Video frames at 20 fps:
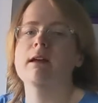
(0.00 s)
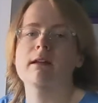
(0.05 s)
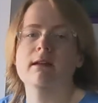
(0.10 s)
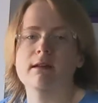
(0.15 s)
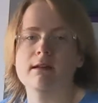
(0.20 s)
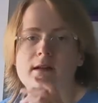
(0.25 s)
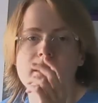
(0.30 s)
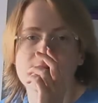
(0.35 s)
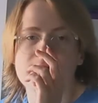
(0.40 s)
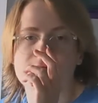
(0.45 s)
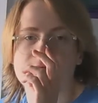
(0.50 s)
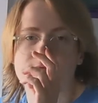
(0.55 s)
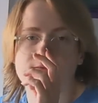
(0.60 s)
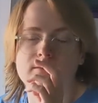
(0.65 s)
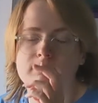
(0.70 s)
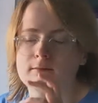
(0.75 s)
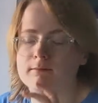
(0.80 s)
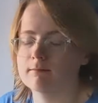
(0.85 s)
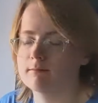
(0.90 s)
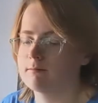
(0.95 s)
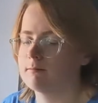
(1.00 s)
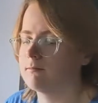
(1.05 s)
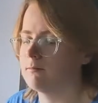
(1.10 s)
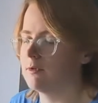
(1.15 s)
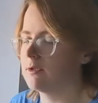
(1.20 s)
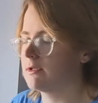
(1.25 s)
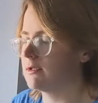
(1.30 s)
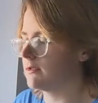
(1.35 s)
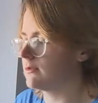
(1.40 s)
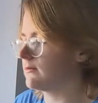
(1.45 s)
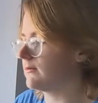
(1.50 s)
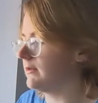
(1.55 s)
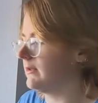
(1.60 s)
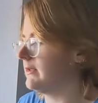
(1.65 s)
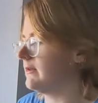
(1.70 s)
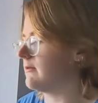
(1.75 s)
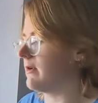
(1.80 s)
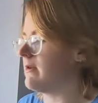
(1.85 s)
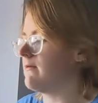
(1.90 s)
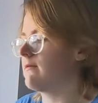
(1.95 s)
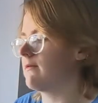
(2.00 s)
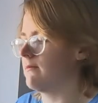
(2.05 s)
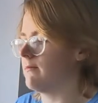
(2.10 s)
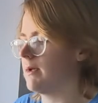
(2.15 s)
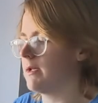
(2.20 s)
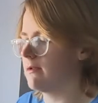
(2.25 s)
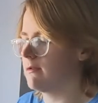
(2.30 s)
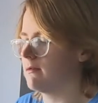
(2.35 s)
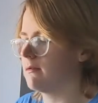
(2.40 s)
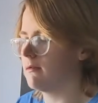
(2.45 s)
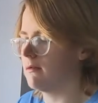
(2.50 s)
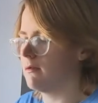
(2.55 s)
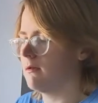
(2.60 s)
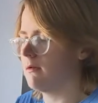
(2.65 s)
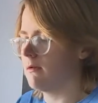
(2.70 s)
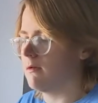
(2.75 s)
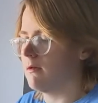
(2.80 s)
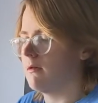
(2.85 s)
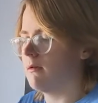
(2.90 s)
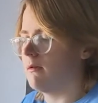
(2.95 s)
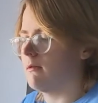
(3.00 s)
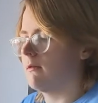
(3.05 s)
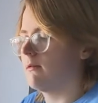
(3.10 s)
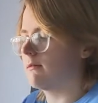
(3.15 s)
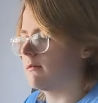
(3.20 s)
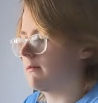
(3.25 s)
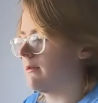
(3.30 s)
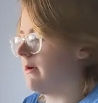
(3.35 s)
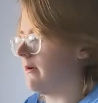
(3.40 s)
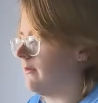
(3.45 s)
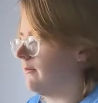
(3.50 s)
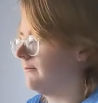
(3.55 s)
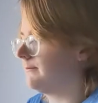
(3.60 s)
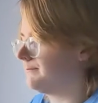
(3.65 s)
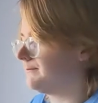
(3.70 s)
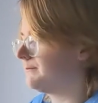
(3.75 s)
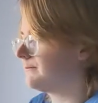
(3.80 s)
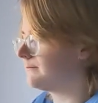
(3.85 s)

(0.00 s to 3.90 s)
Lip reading: the end of the day, which is really great for me. So,